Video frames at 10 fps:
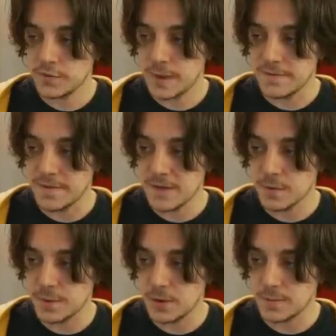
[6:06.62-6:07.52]
of my
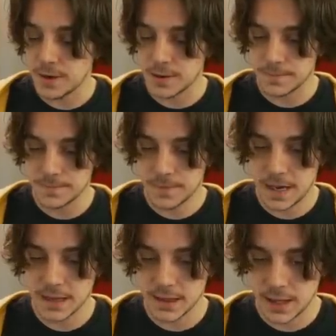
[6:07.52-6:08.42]
favorite Pokemon.
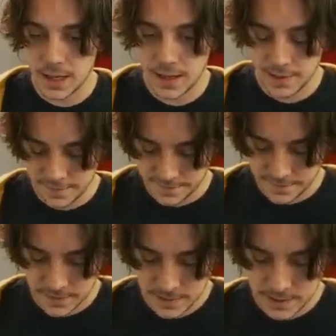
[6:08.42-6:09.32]
I love
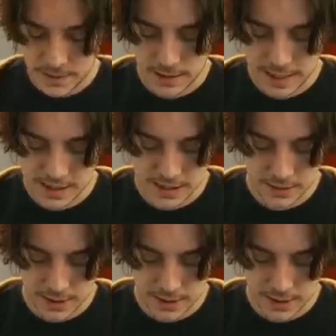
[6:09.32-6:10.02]
the legendary